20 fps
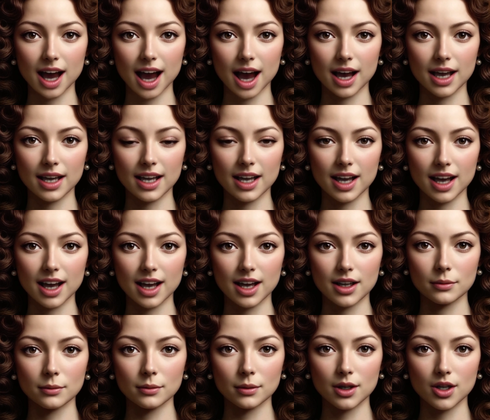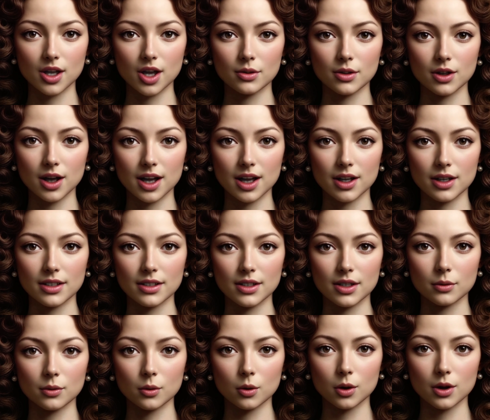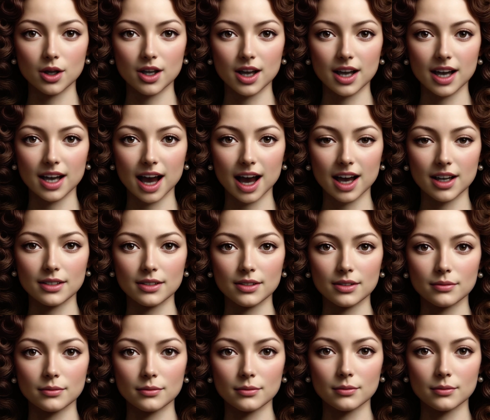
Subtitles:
alienated much of England's ruling class.